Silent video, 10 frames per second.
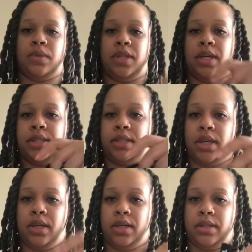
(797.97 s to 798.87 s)
this
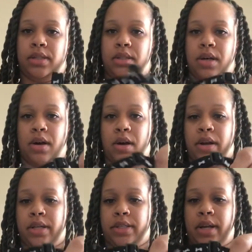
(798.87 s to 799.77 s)
is the
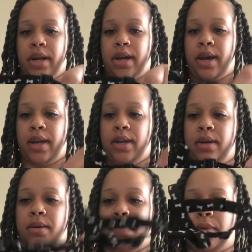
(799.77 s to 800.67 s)
harness that I got
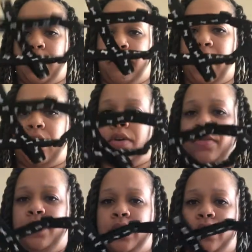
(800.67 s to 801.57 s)
him. And I don't know
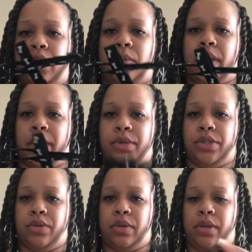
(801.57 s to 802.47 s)
if you saw when I was
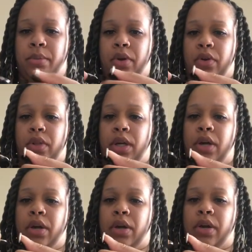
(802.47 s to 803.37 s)
showing him
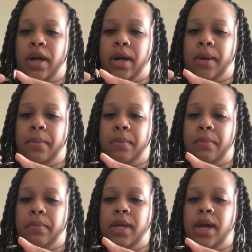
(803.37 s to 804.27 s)
earlier,
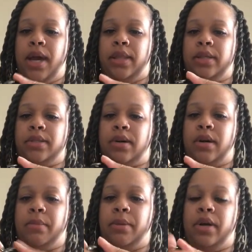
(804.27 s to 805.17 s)
he had this
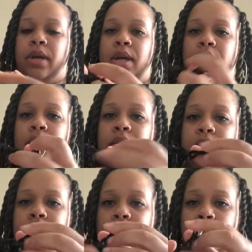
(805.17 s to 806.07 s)
on, but this
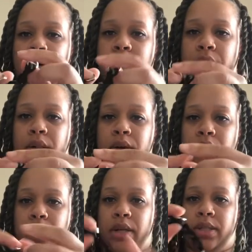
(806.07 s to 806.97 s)
is the $1
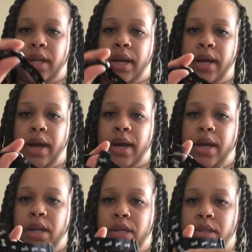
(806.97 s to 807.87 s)
harness that I got.
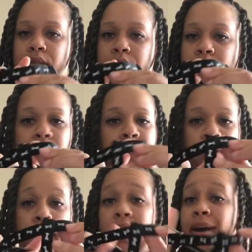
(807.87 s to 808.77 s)
It is so
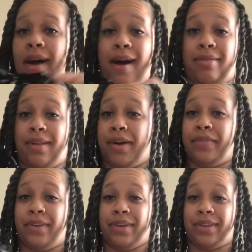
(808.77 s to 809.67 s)
great. I love
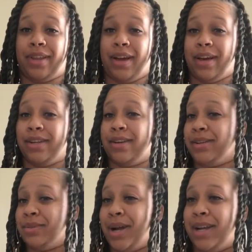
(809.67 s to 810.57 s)
it. Like, it
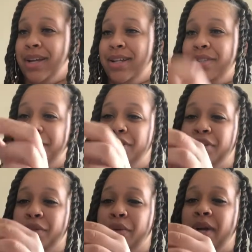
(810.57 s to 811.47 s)
does what I need it to
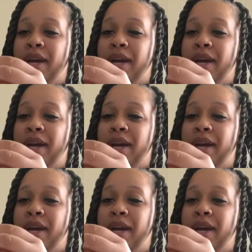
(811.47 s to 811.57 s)
do,